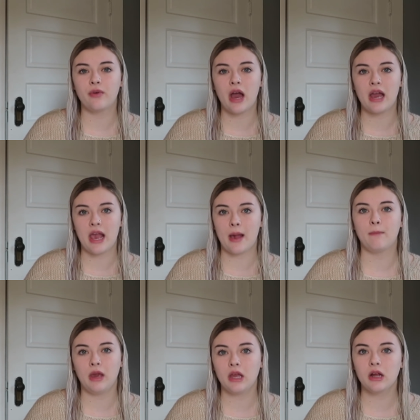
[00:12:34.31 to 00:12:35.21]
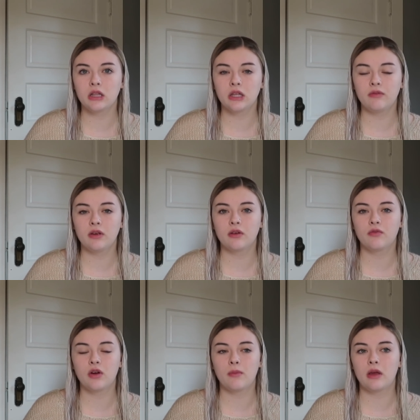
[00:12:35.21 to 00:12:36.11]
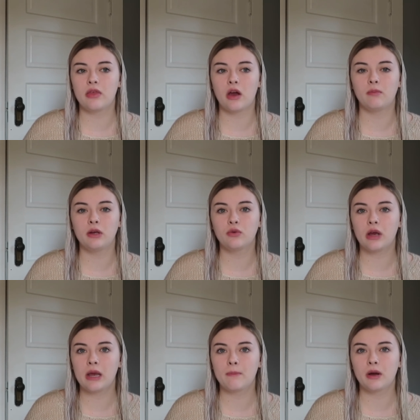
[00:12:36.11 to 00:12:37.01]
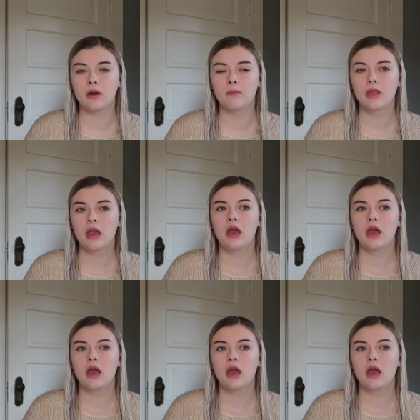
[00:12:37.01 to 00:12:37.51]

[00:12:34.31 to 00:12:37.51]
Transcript: I am making a living from it, that would be great. But